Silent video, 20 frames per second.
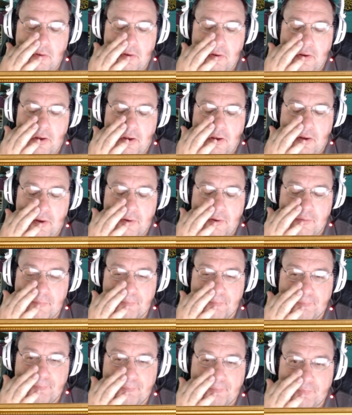
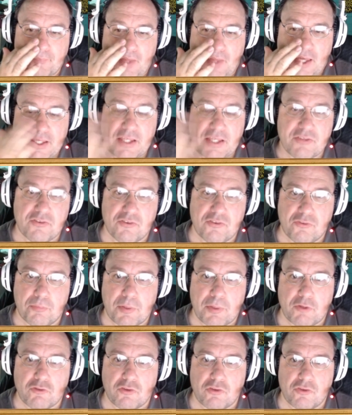Um, I get
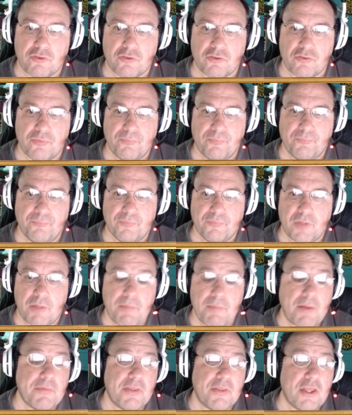suspicious. And
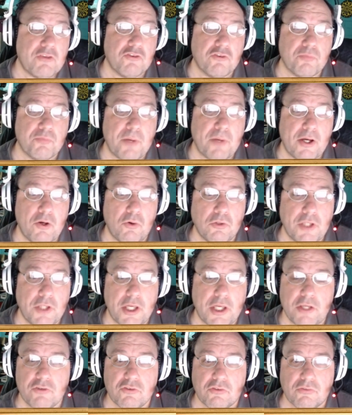maybe that's just my old
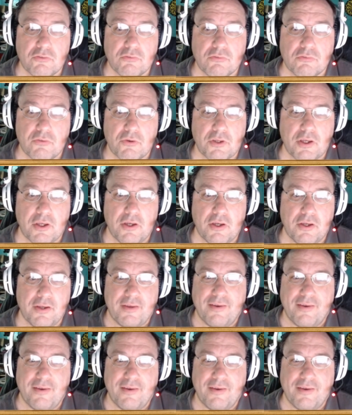age, okay?